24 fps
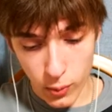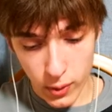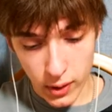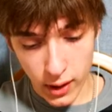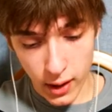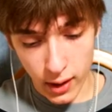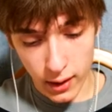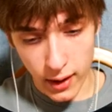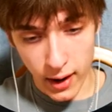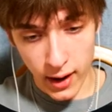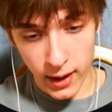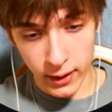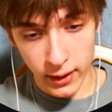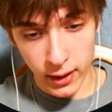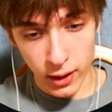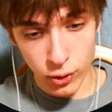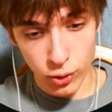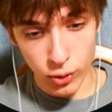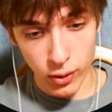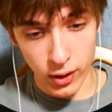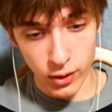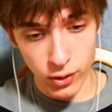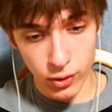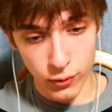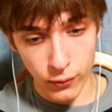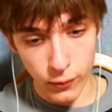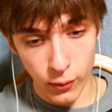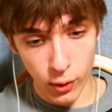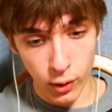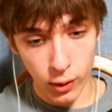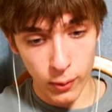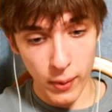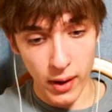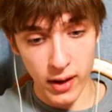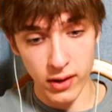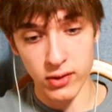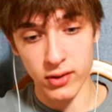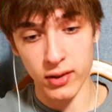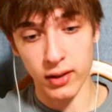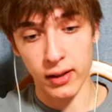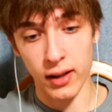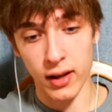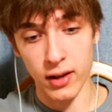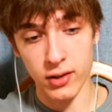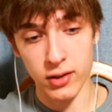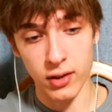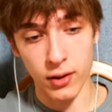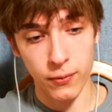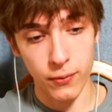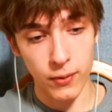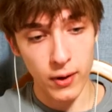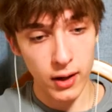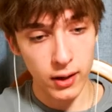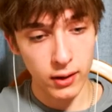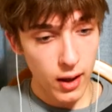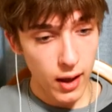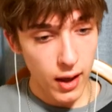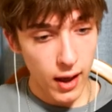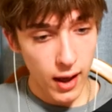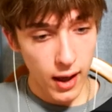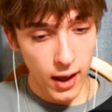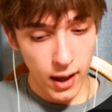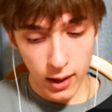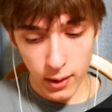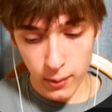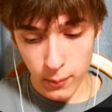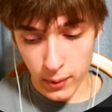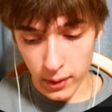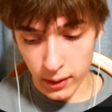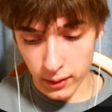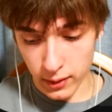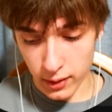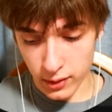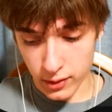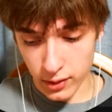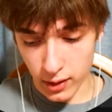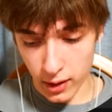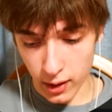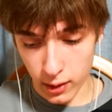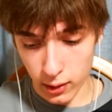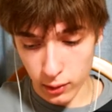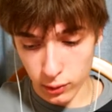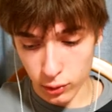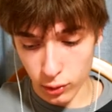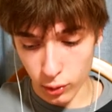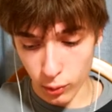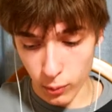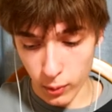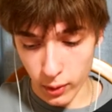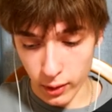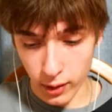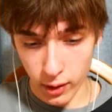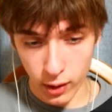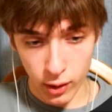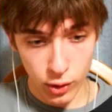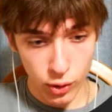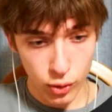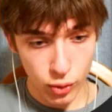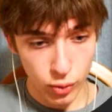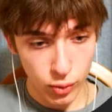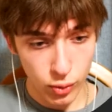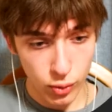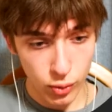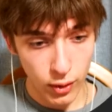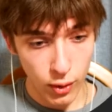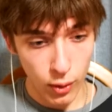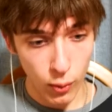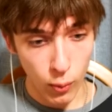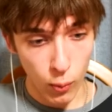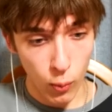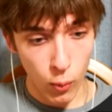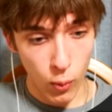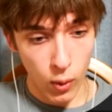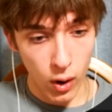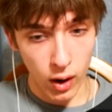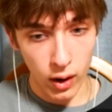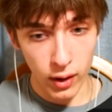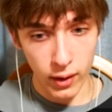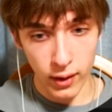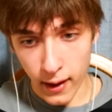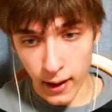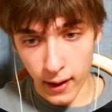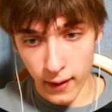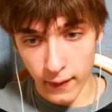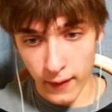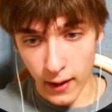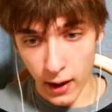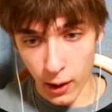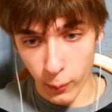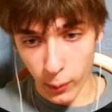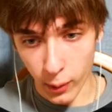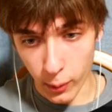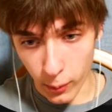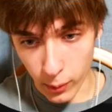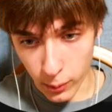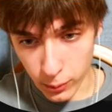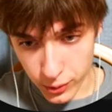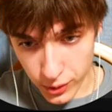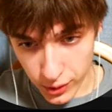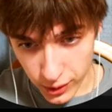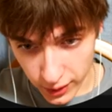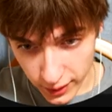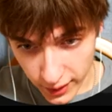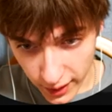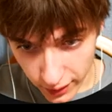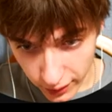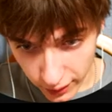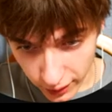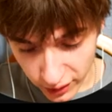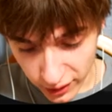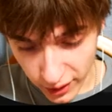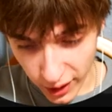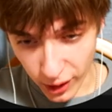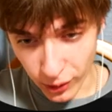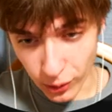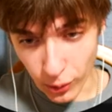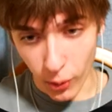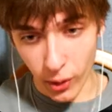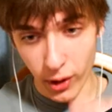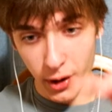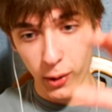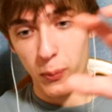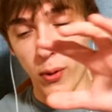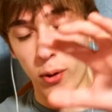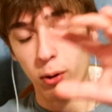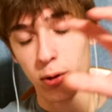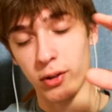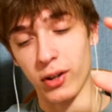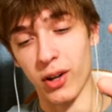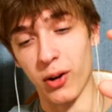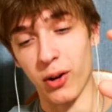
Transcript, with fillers: we can add transform as the last effect and make the scale to one hundred one. And now we won't see that little annoying part